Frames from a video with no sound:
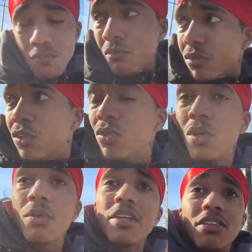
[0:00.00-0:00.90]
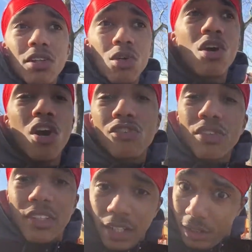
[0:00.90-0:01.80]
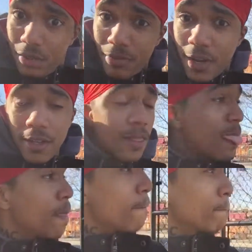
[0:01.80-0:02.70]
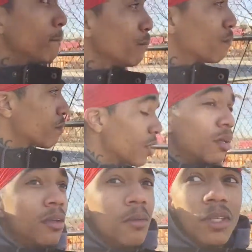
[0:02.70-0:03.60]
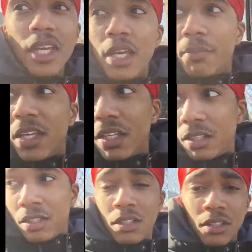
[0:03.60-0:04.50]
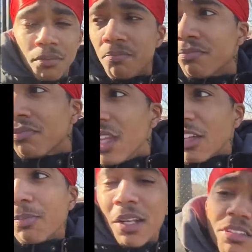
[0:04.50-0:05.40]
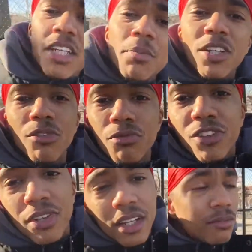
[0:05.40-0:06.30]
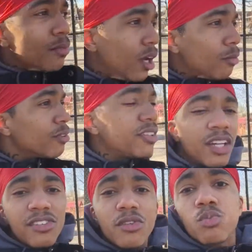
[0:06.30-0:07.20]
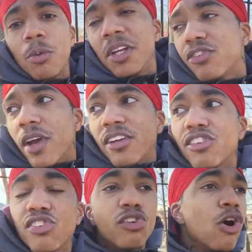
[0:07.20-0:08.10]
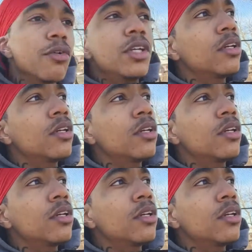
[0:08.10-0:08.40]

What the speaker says: You know, that's a little contradicting, right? But yeah, man, that's my semen retention woman attraction story,